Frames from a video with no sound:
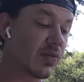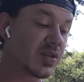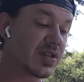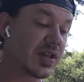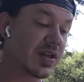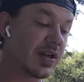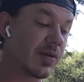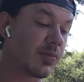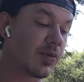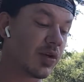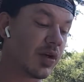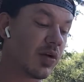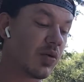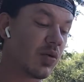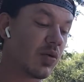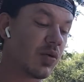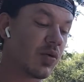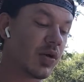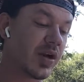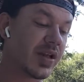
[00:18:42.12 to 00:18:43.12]
Phi was a
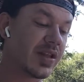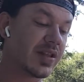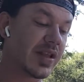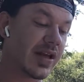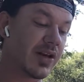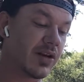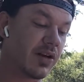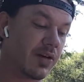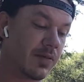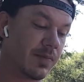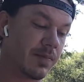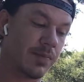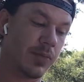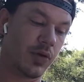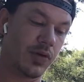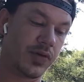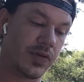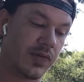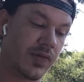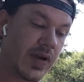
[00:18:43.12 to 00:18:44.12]
number or a
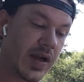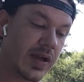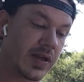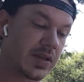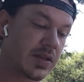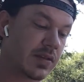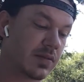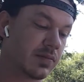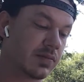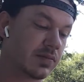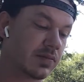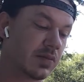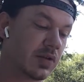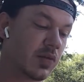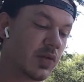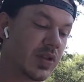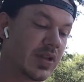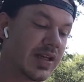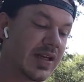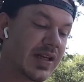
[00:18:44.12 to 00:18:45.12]
letter, both in fact,
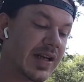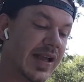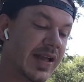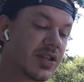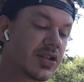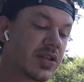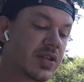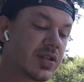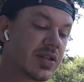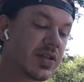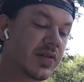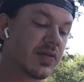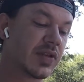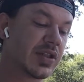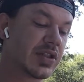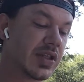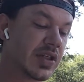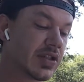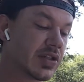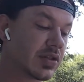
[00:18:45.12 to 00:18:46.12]
within an
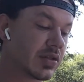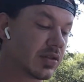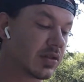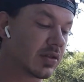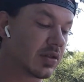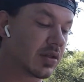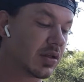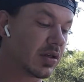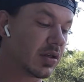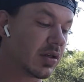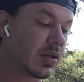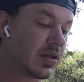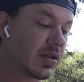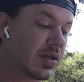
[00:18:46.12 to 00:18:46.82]
ancient civilization.